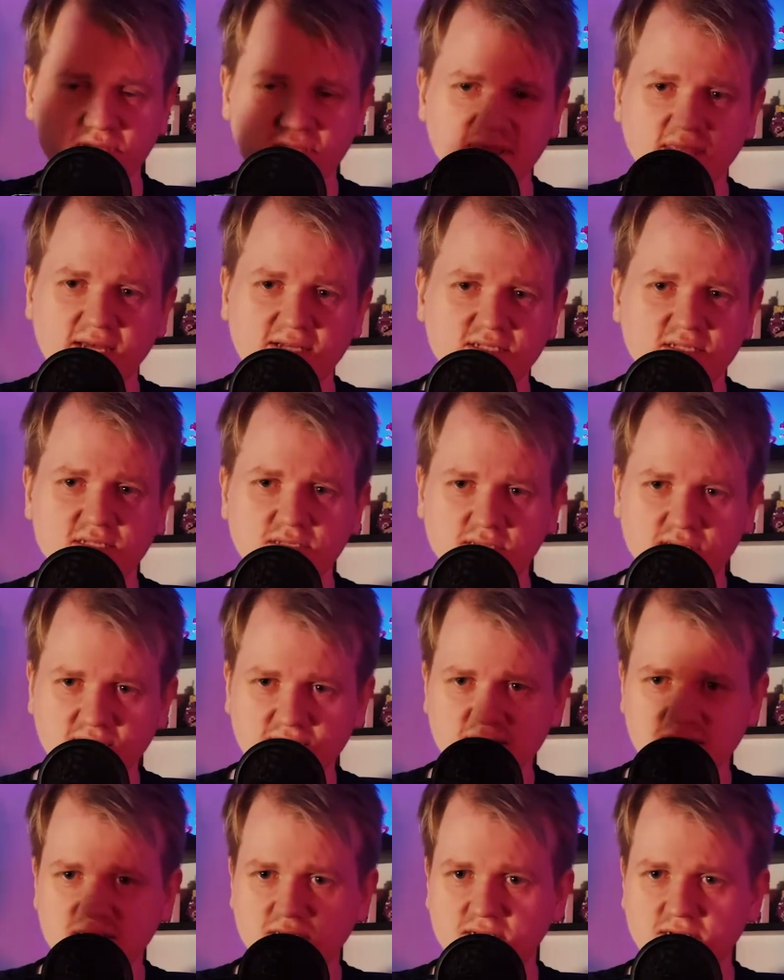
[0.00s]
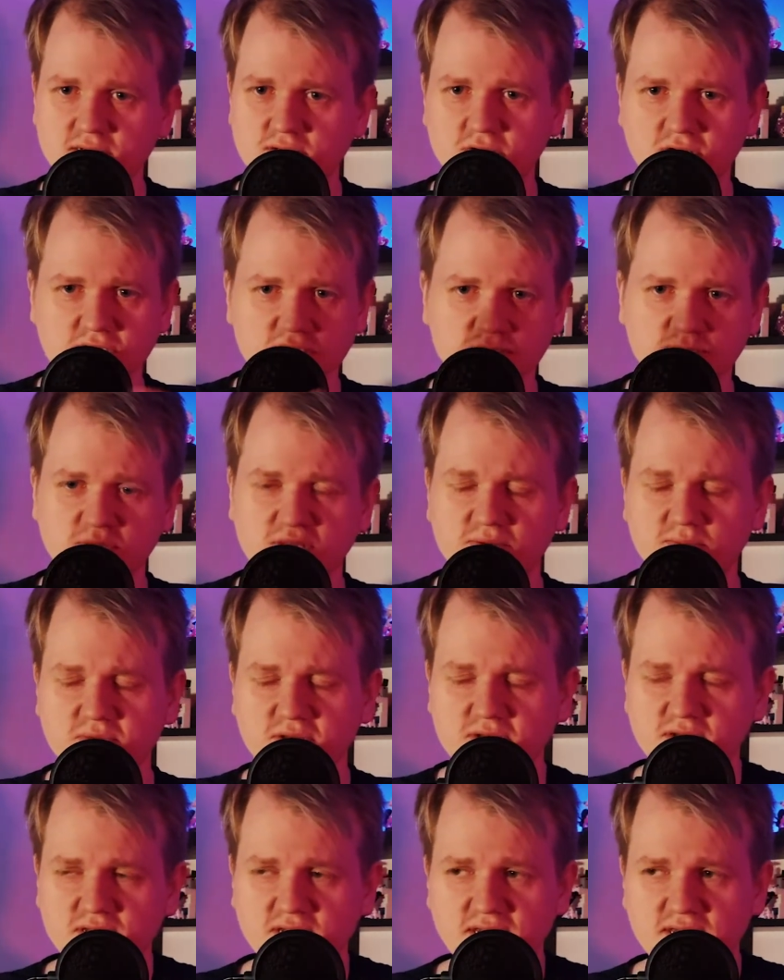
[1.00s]
That's the tractor beam,
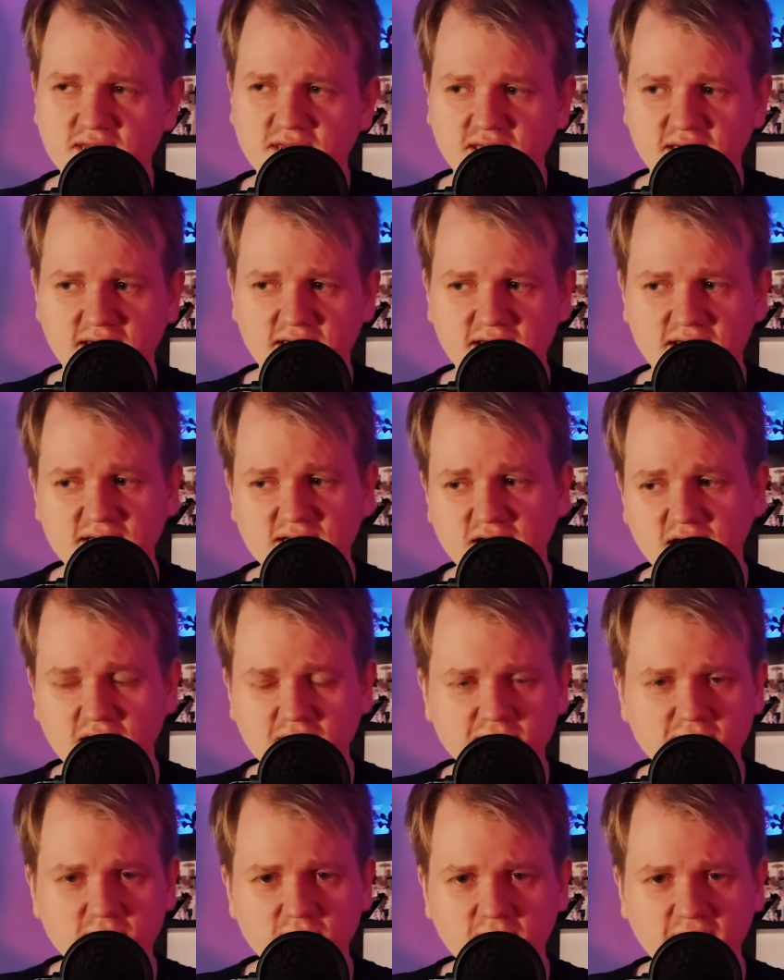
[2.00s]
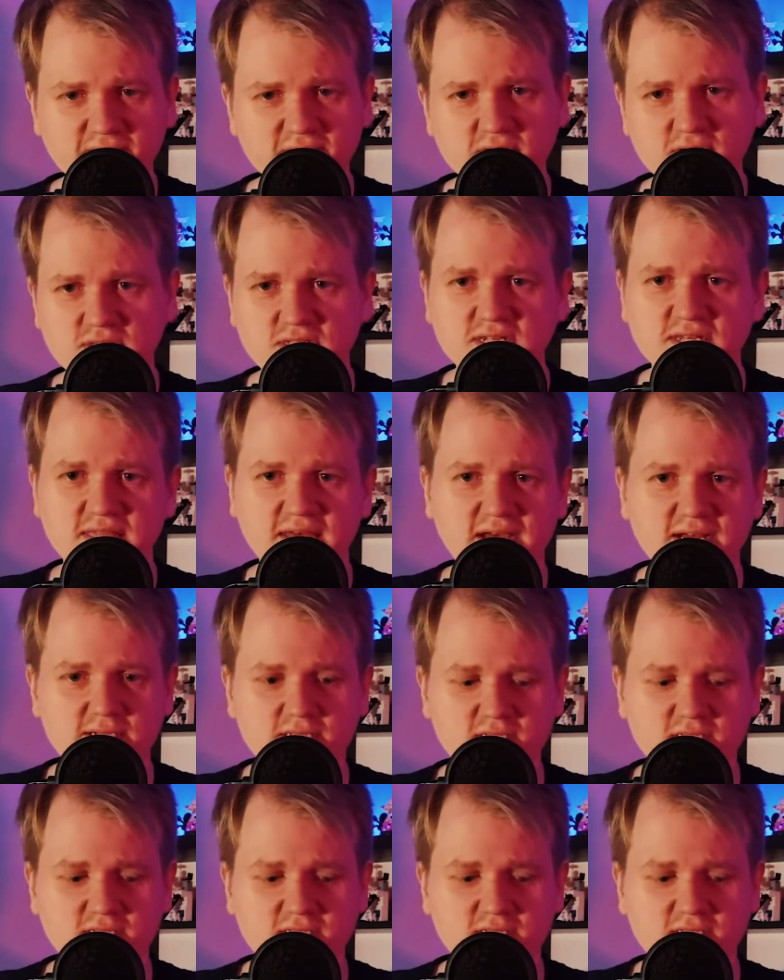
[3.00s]
and I would love to see that